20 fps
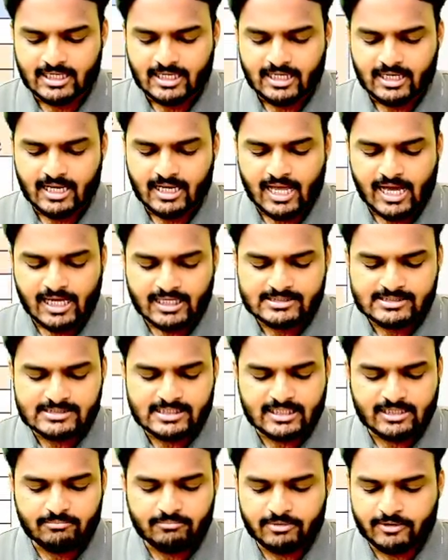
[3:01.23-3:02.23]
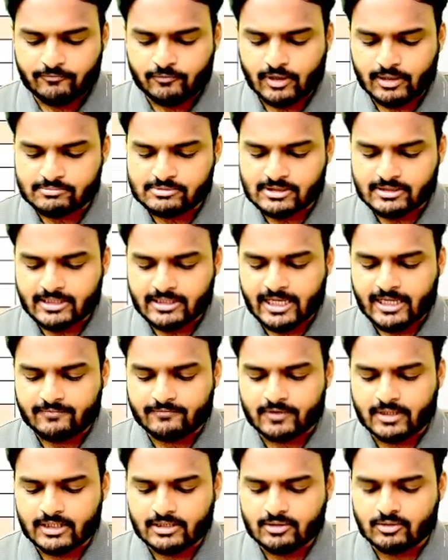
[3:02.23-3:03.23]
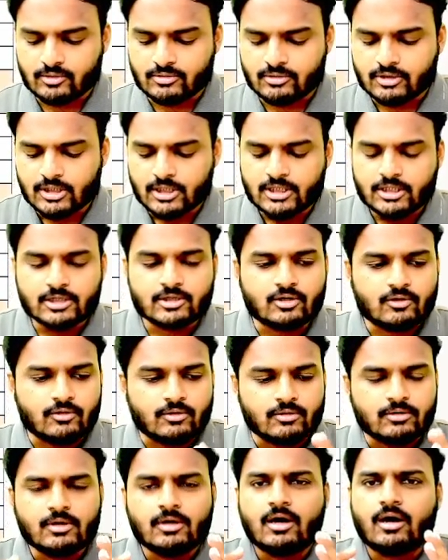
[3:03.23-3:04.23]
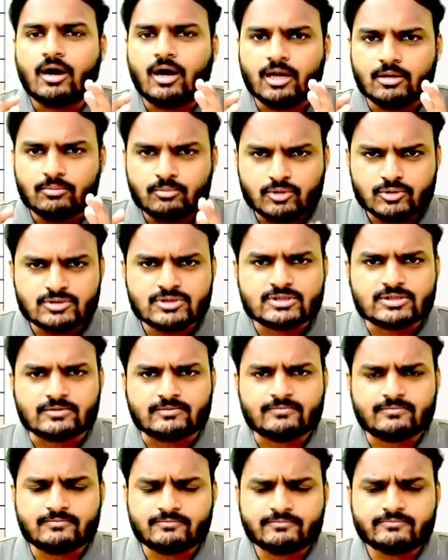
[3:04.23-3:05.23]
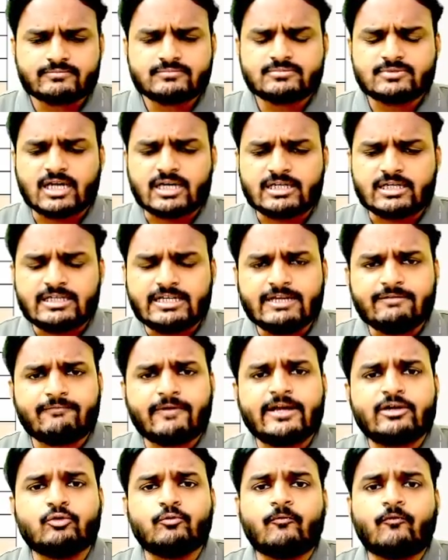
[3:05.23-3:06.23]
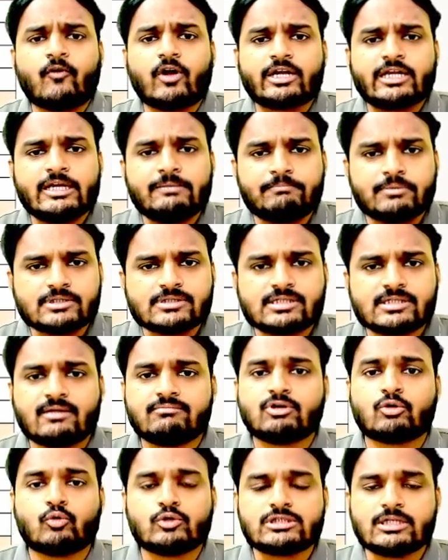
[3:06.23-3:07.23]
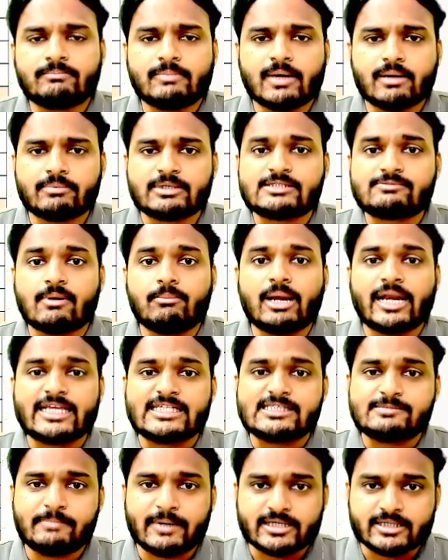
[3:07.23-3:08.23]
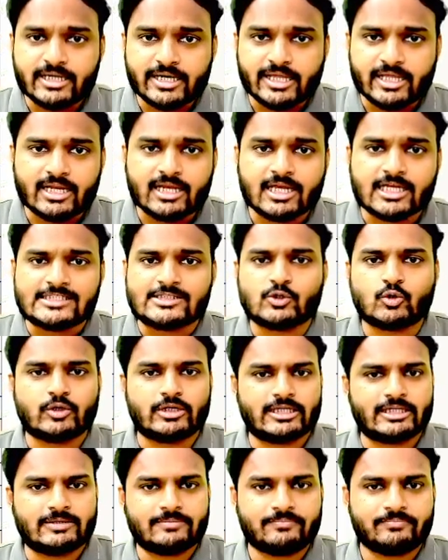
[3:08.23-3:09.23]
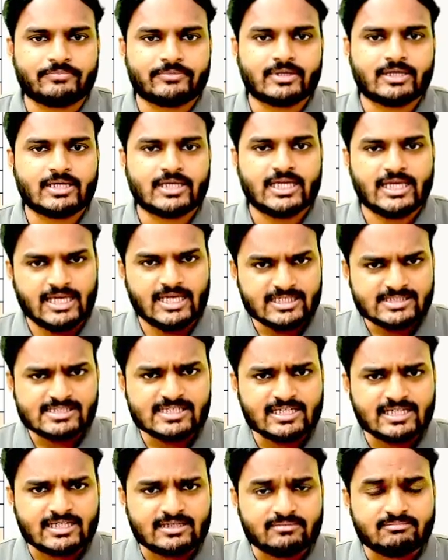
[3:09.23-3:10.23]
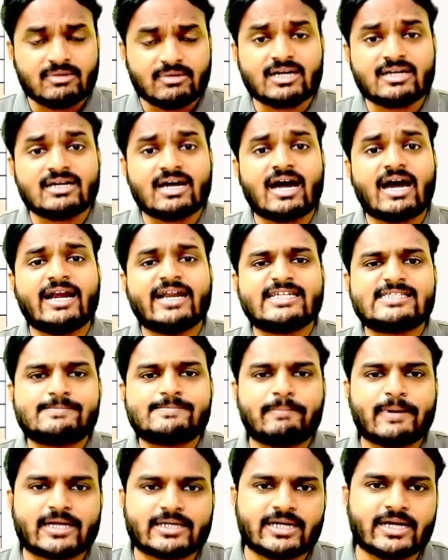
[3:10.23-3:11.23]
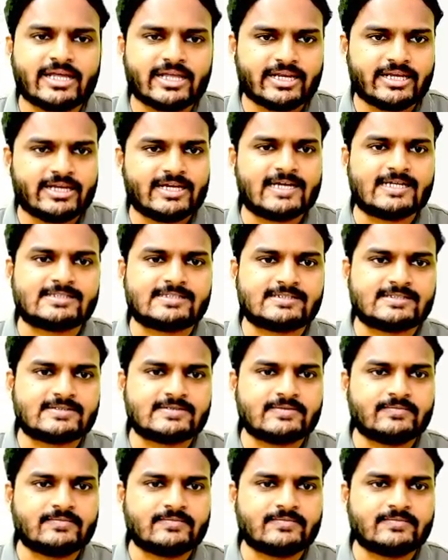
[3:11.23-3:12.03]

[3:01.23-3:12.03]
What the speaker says: Last attempt, if you observe carefully, almost 35 to 40% of the question paper is from unexpected areas only. Easy, but unexpected areas.